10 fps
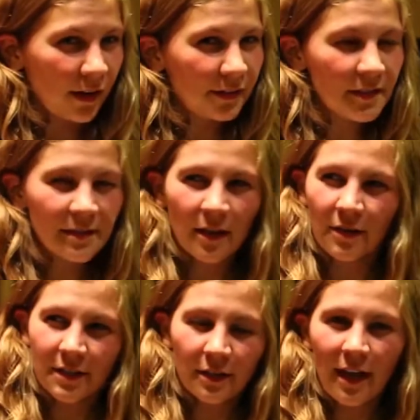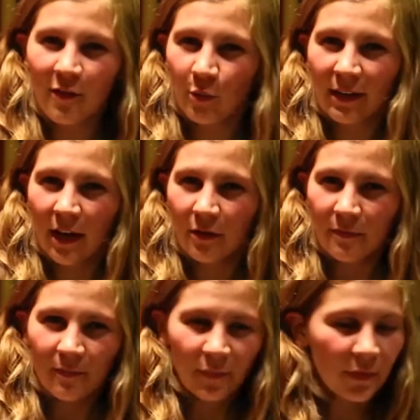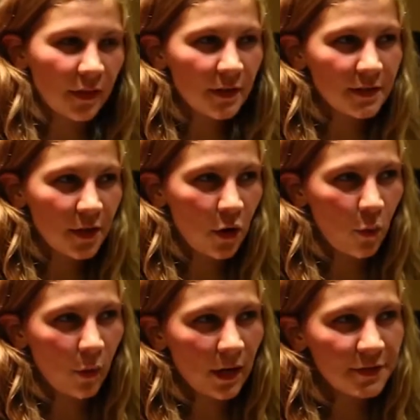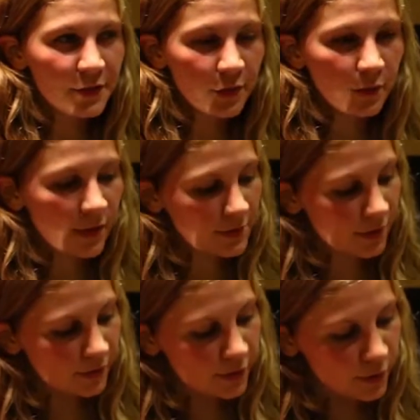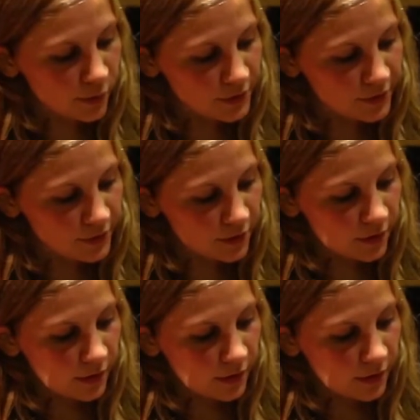Doesn't sound as good to have it ring out. So what I'll do is I'll use